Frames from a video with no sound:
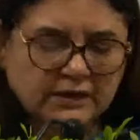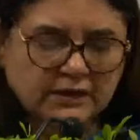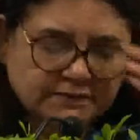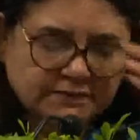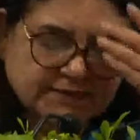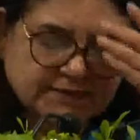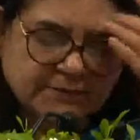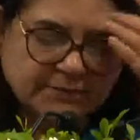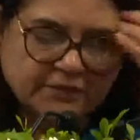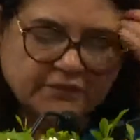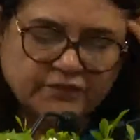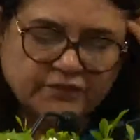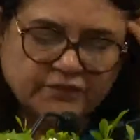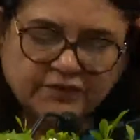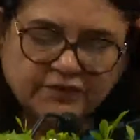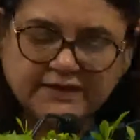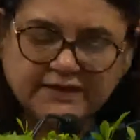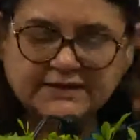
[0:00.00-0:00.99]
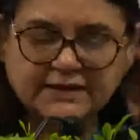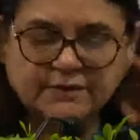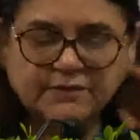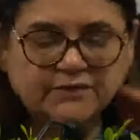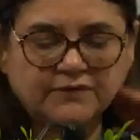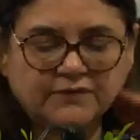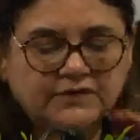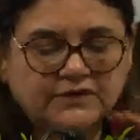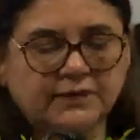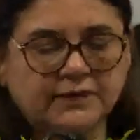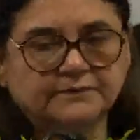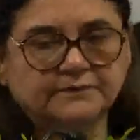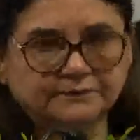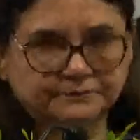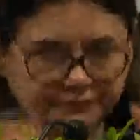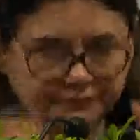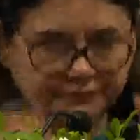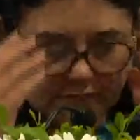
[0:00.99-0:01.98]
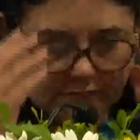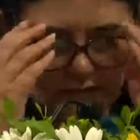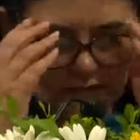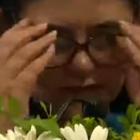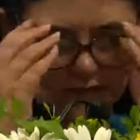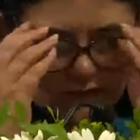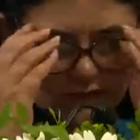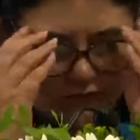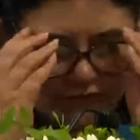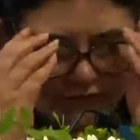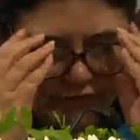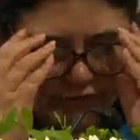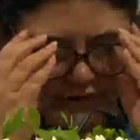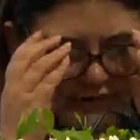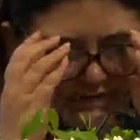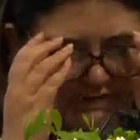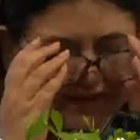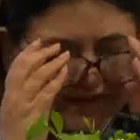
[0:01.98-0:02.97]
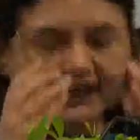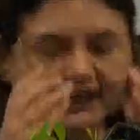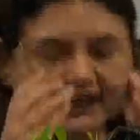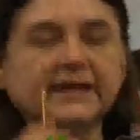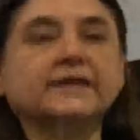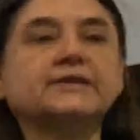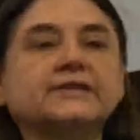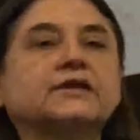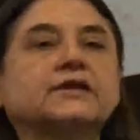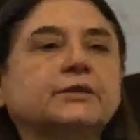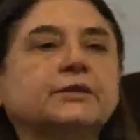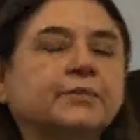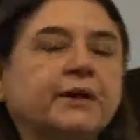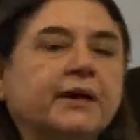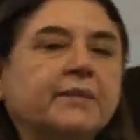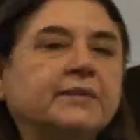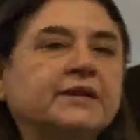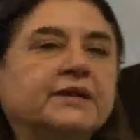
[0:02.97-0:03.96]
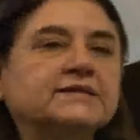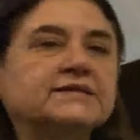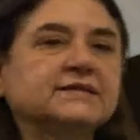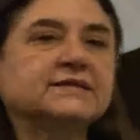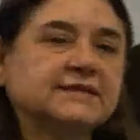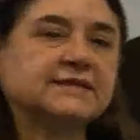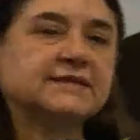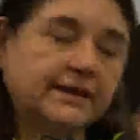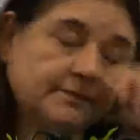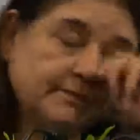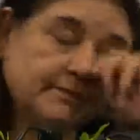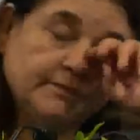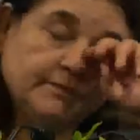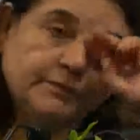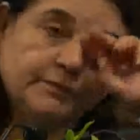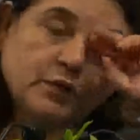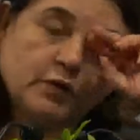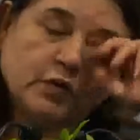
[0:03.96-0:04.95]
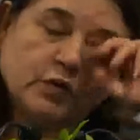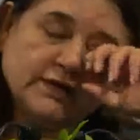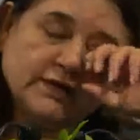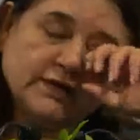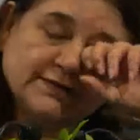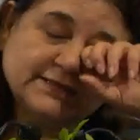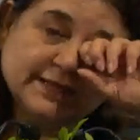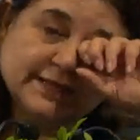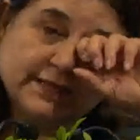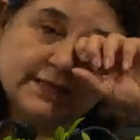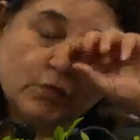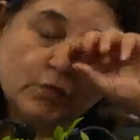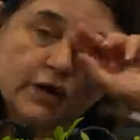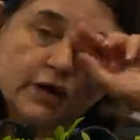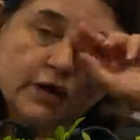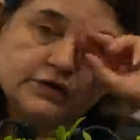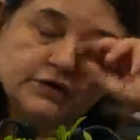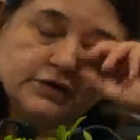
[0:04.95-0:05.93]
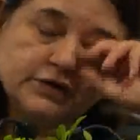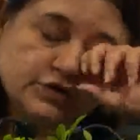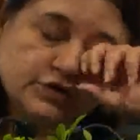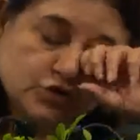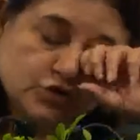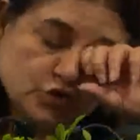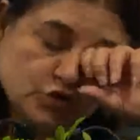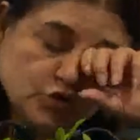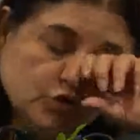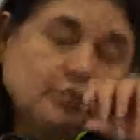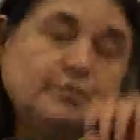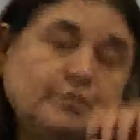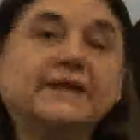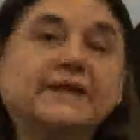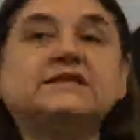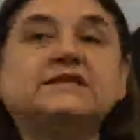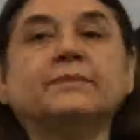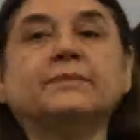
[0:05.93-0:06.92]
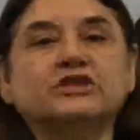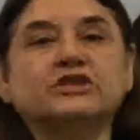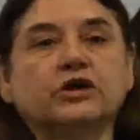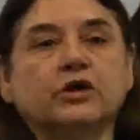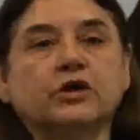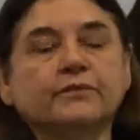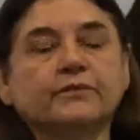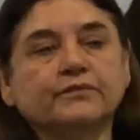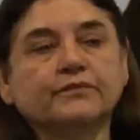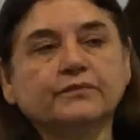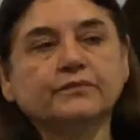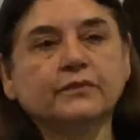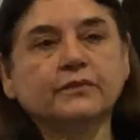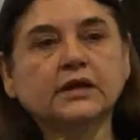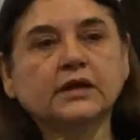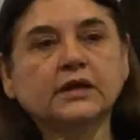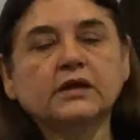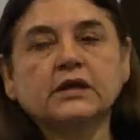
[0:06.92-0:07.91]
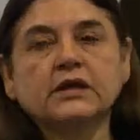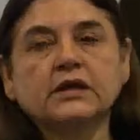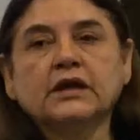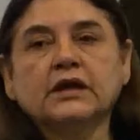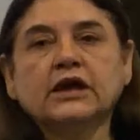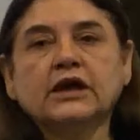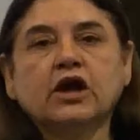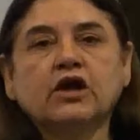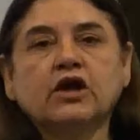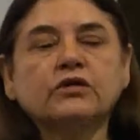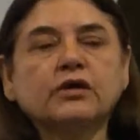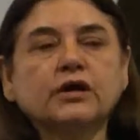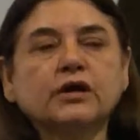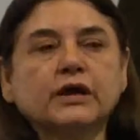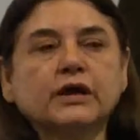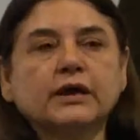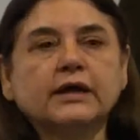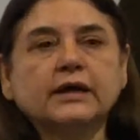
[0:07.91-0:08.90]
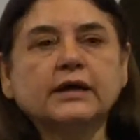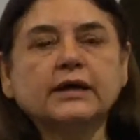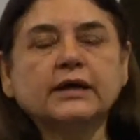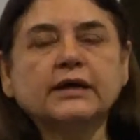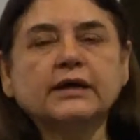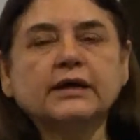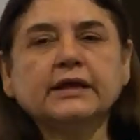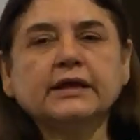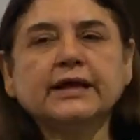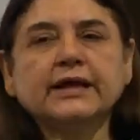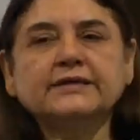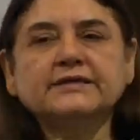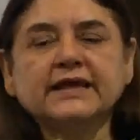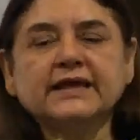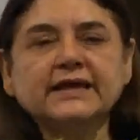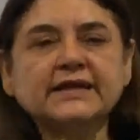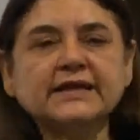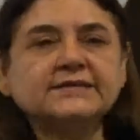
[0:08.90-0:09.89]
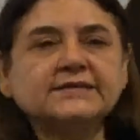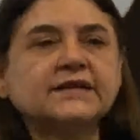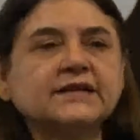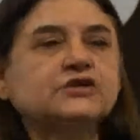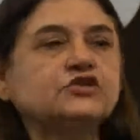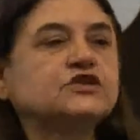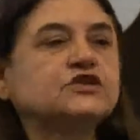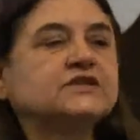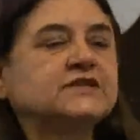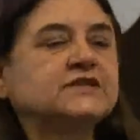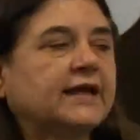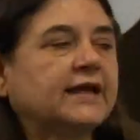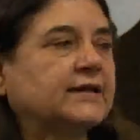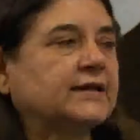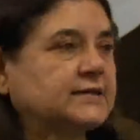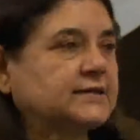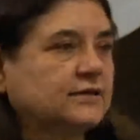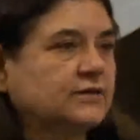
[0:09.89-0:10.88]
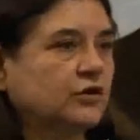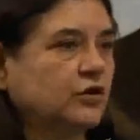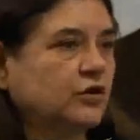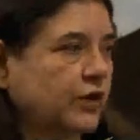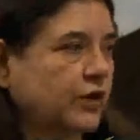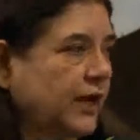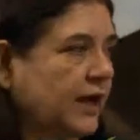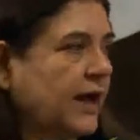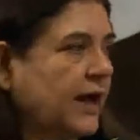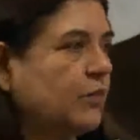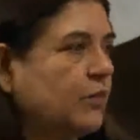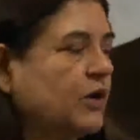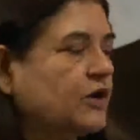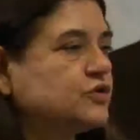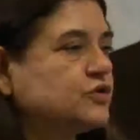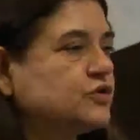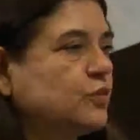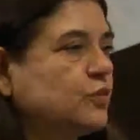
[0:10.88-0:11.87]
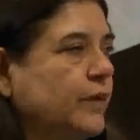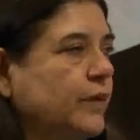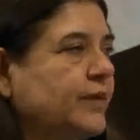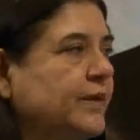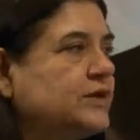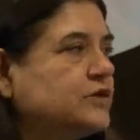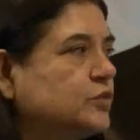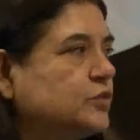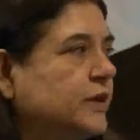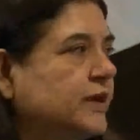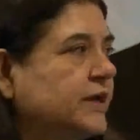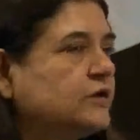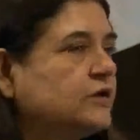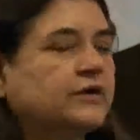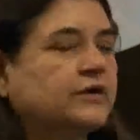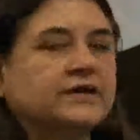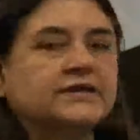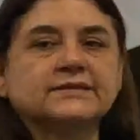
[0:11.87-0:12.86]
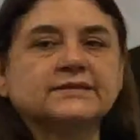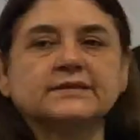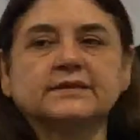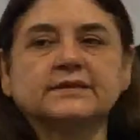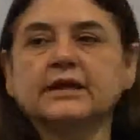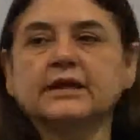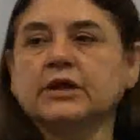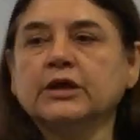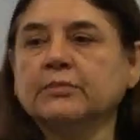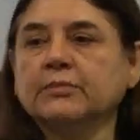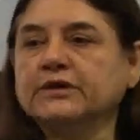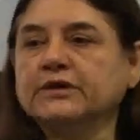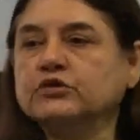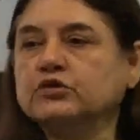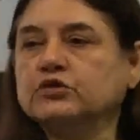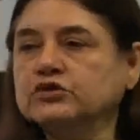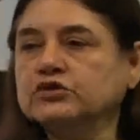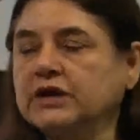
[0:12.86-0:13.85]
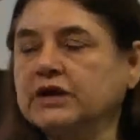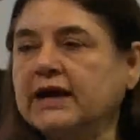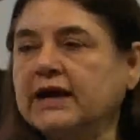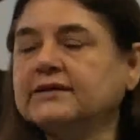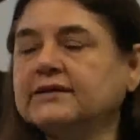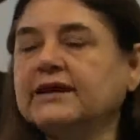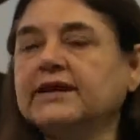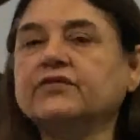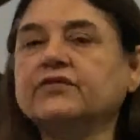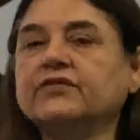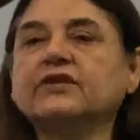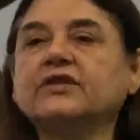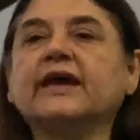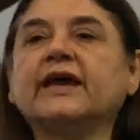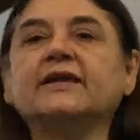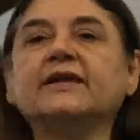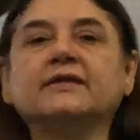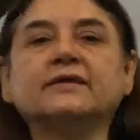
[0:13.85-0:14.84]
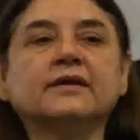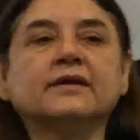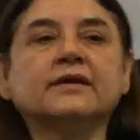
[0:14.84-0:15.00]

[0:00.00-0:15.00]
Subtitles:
some of the things that we've done. The first thing that the Prime Minister said was that he wanted to do Beti Bachao. Now, it's easy to say it. Okay, I want women to increase. But Gujarat, even then,